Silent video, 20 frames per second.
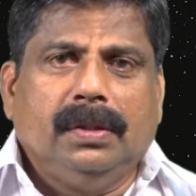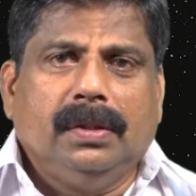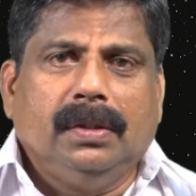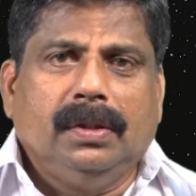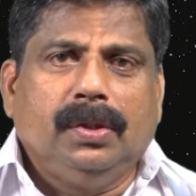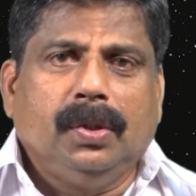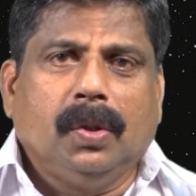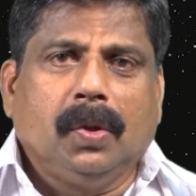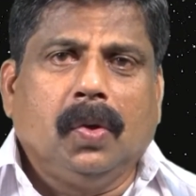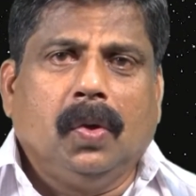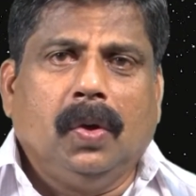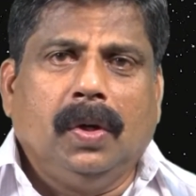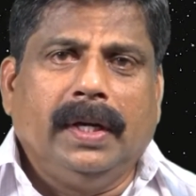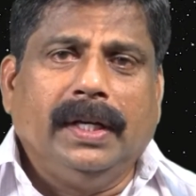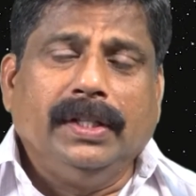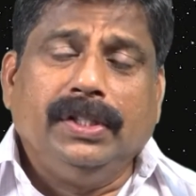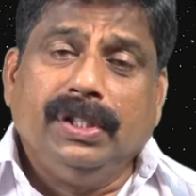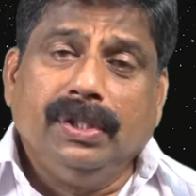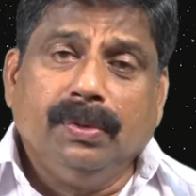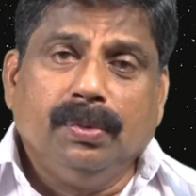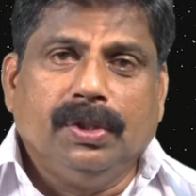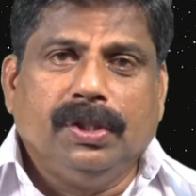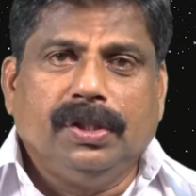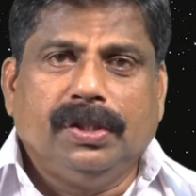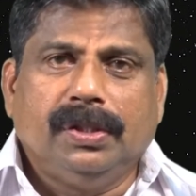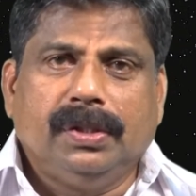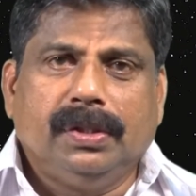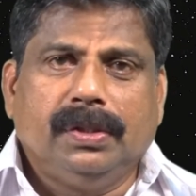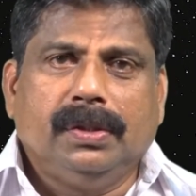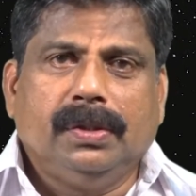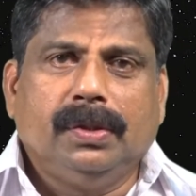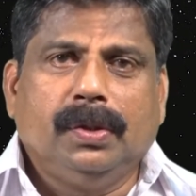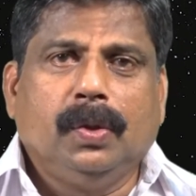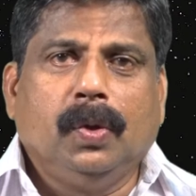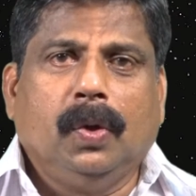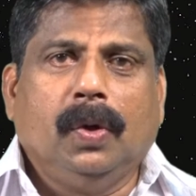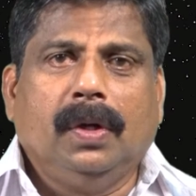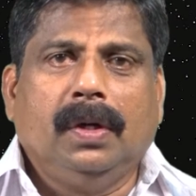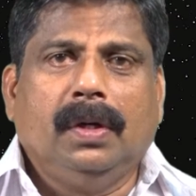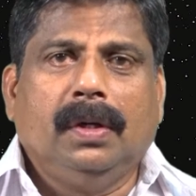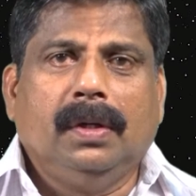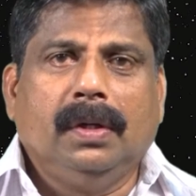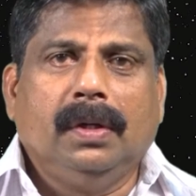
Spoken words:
so-called achievers, so-called